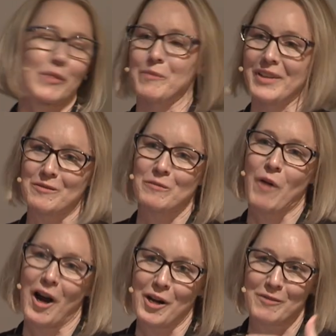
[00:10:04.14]
limit
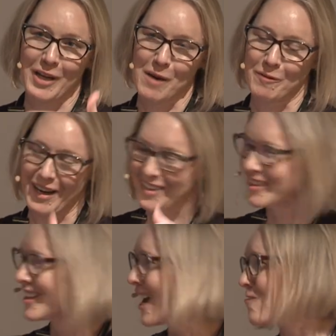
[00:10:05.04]
part of the copyright
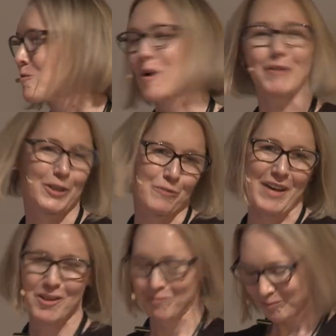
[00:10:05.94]
of the public domain.